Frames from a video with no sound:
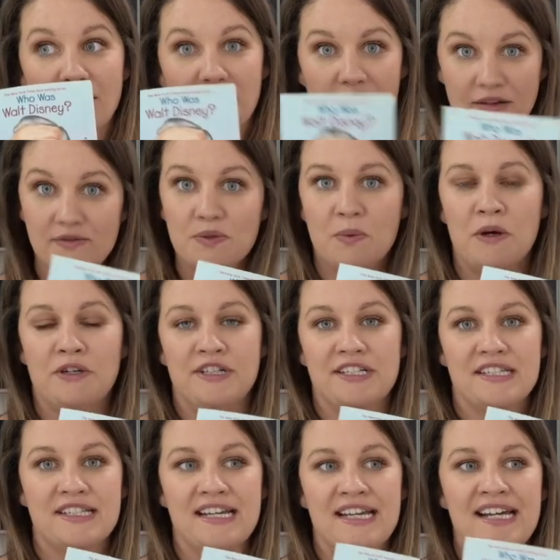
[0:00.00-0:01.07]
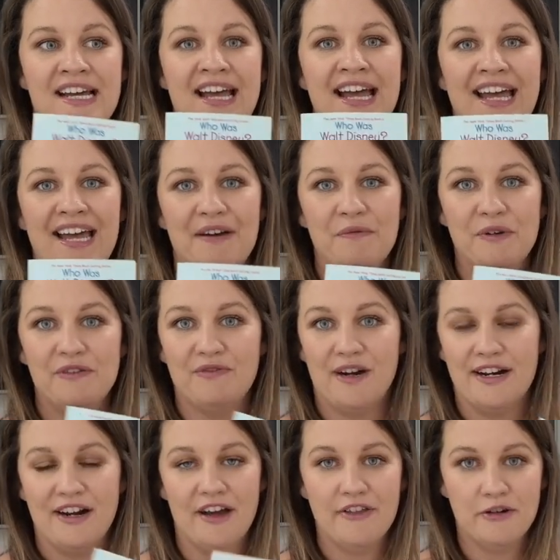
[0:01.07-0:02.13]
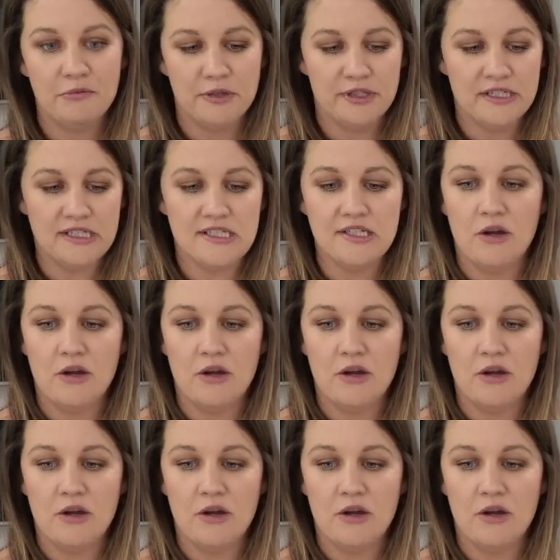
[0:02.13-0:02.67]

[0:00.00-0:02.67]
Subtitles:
loves Walt Disney, and we've read other books,